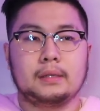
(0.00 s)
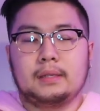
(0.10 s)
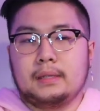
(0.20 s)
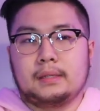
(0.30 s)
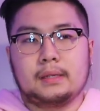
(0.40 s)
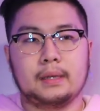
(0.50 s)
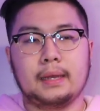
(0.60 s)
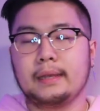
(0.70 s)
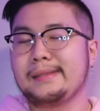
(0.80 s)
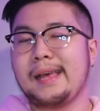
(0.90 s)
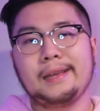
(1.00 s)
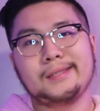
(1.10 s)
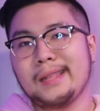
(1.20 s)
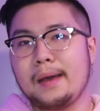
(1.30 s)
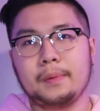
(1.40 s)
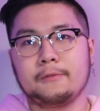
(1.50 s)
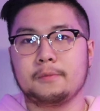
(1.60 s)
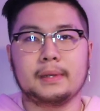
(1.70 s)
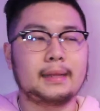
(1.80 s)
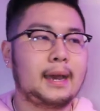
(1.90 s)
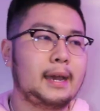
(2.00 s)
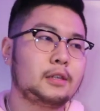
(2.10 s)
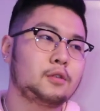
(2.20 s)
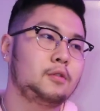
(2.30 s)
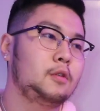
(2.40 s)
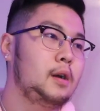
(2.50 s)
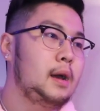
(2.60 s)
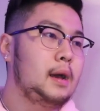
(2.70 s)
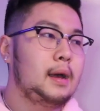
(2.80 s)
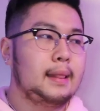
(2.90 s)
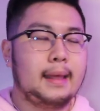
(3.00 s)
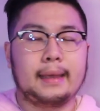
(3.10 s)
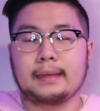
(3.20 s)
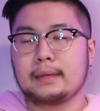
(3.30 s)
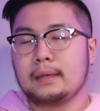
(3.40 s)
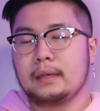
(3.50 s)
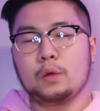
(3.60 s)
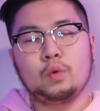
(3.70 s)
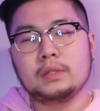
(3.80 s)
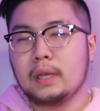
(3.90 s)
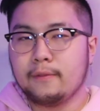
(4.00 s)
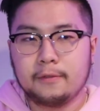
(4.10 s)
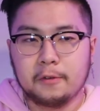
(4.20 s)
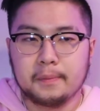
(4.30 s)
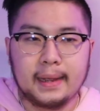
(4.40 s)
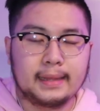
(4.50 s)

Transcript: just it's not it's not been for me in high school like it was never for me.